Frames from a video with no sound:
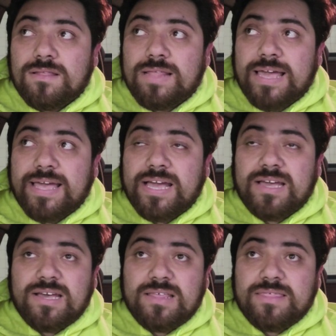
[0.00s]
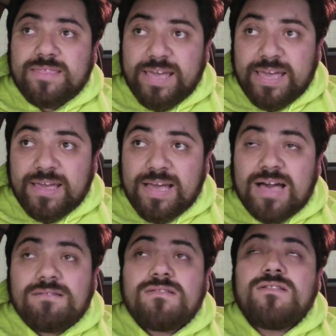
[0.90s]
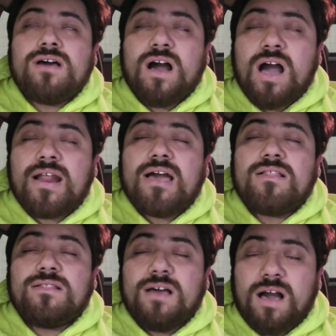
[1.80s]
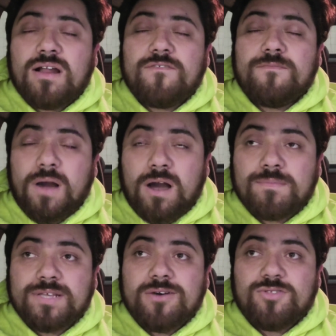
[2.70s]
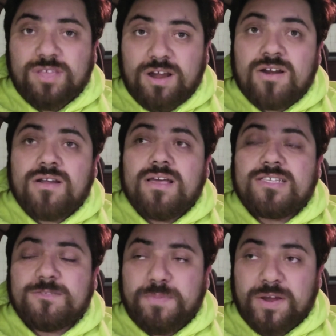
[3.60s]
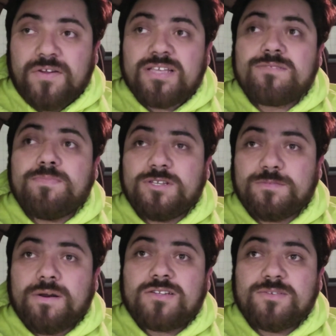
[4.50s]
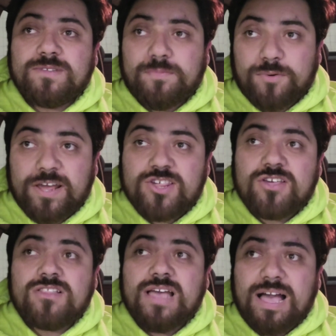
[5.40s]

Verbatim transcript: like a good thing. A lot, a lot of moms out there experience postpartum depression